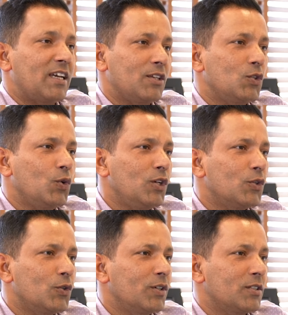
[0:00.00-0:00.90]
I told
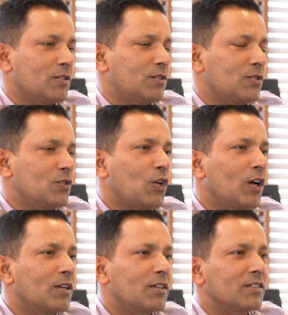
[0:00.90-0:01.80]
you, you know, it's
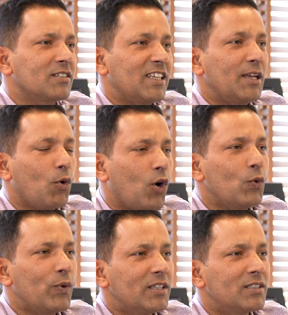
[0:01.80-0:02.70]
not same
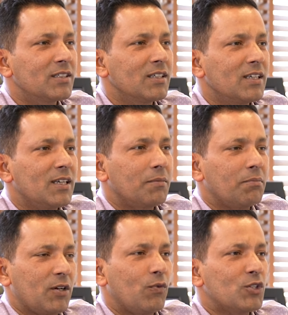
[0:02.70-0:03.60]
always,
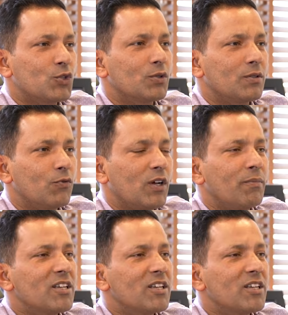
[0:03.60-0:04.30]
but one